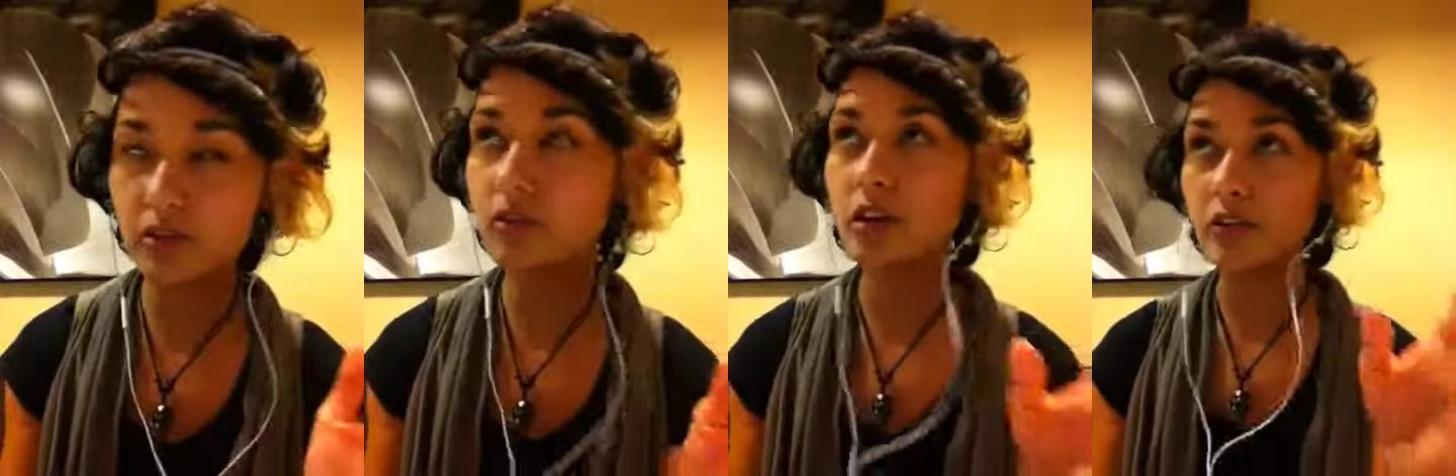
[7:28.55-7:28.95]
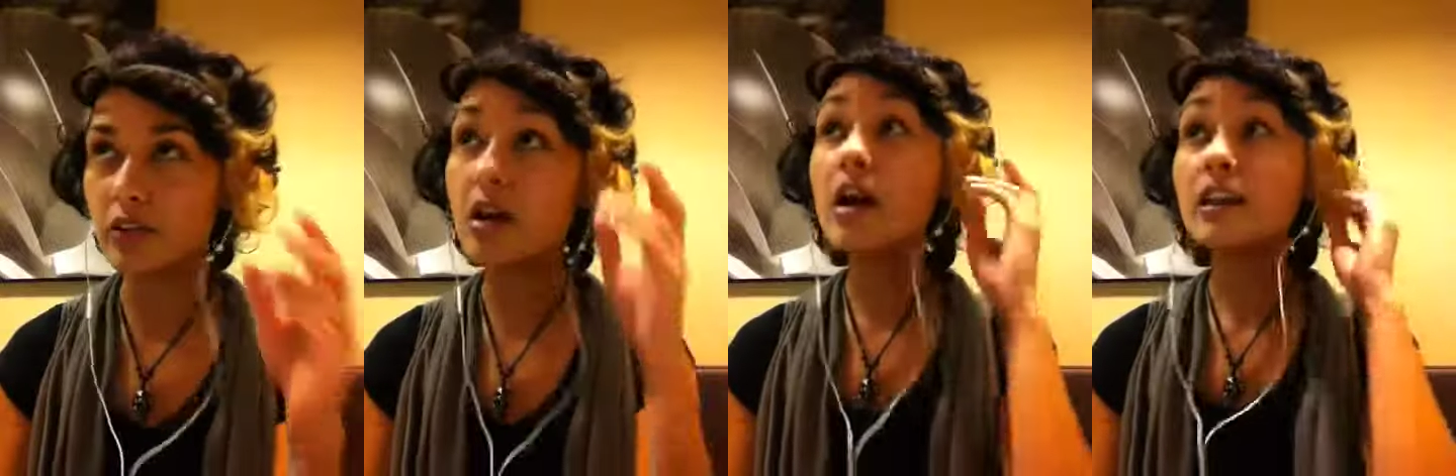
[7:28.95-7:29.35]
Whatever.
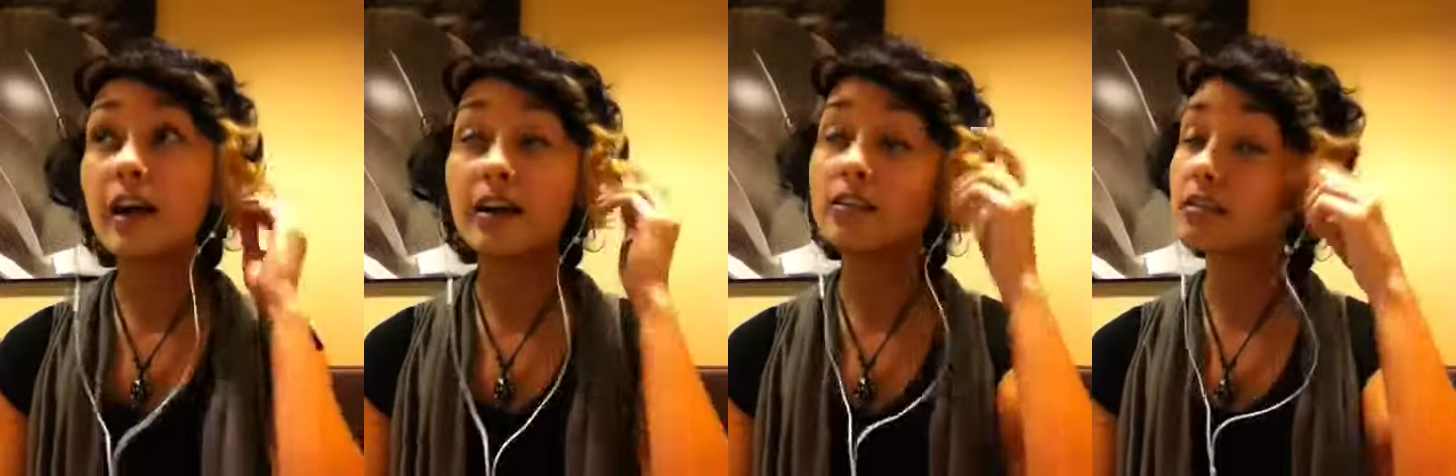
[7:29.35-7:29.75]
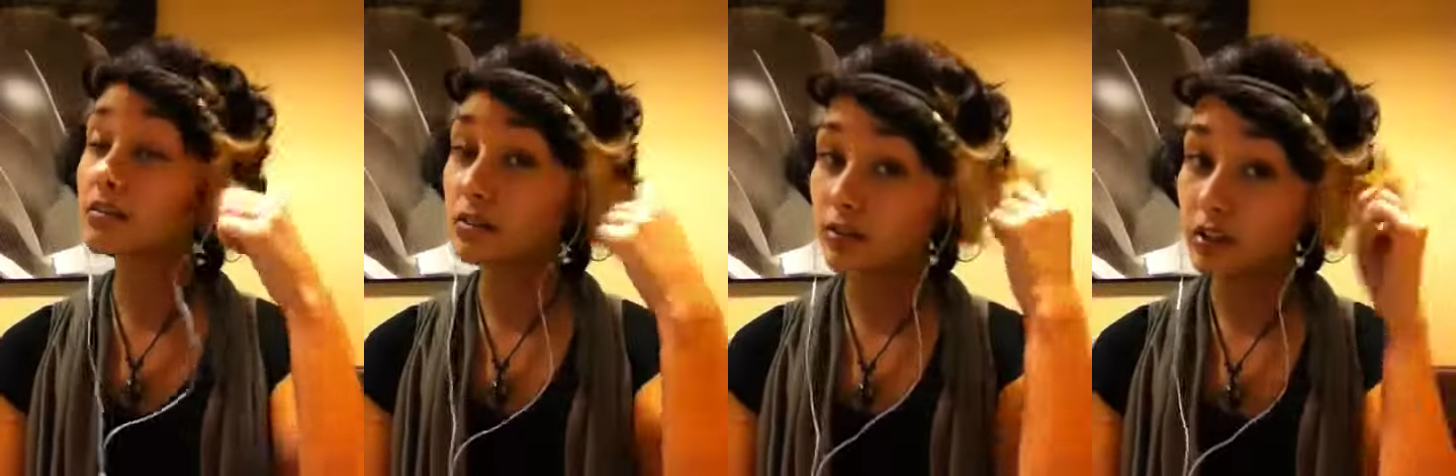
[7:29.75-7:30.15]
Lies.
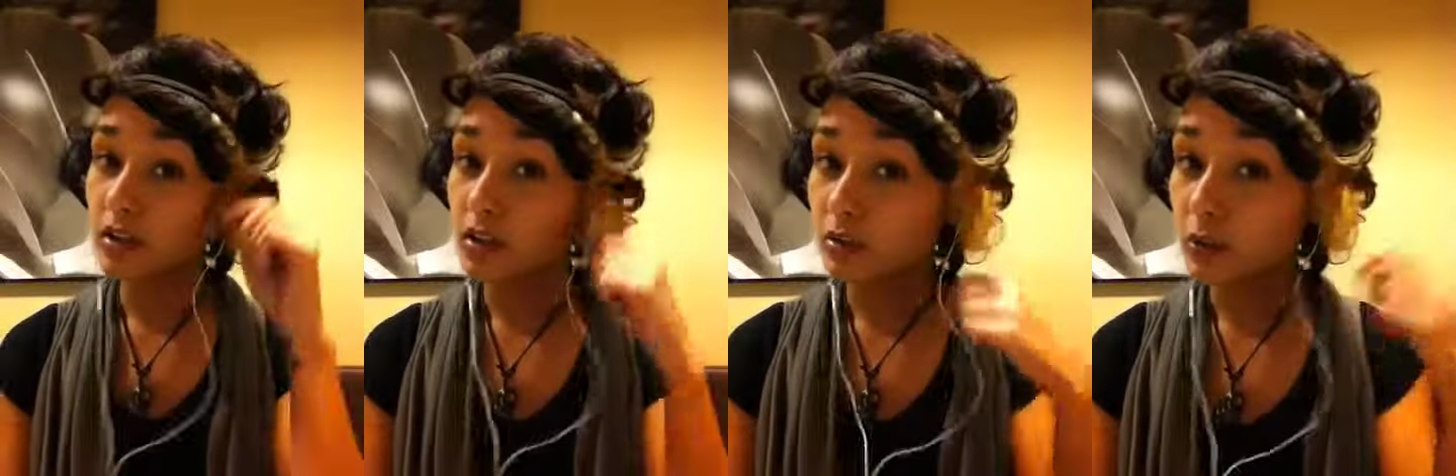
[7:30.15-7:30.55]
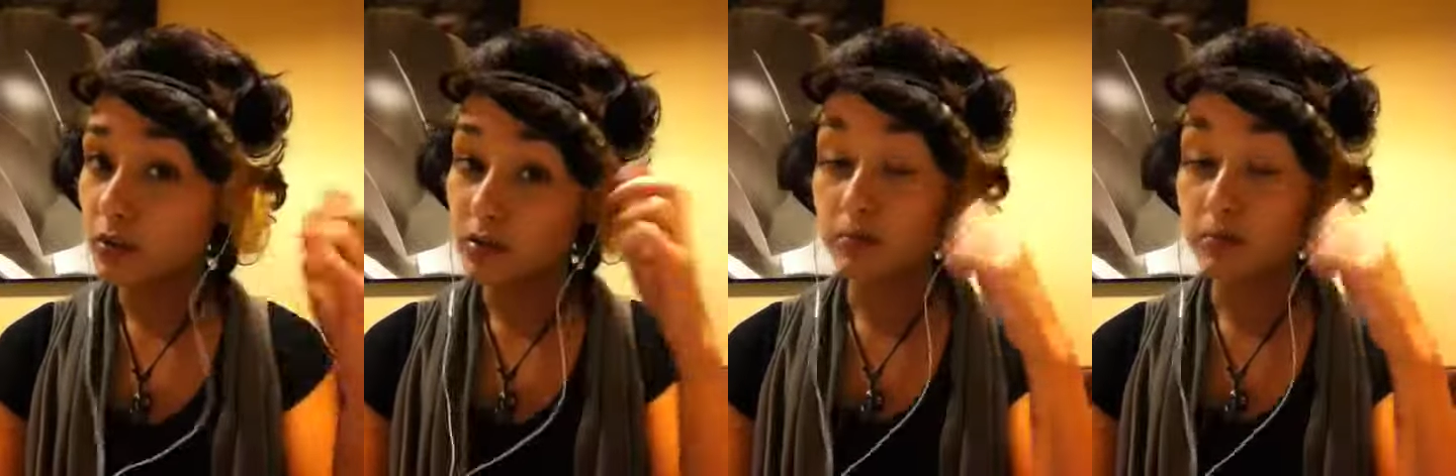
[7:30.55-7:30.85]
Whatever. Lord,